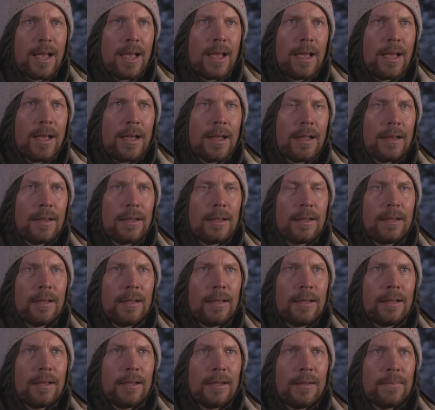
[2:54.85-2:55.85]
And
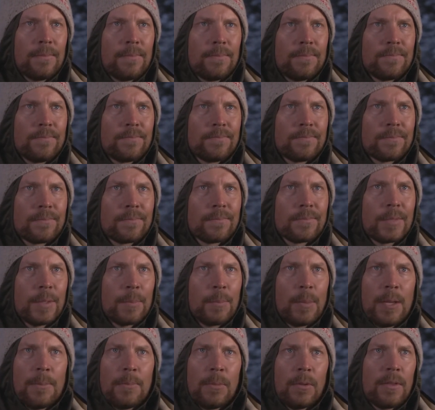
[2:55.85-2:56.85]
the
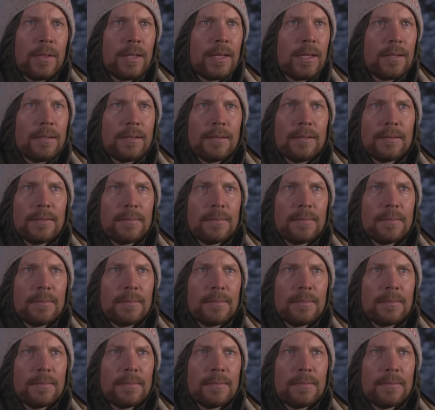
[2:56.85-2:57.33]
people that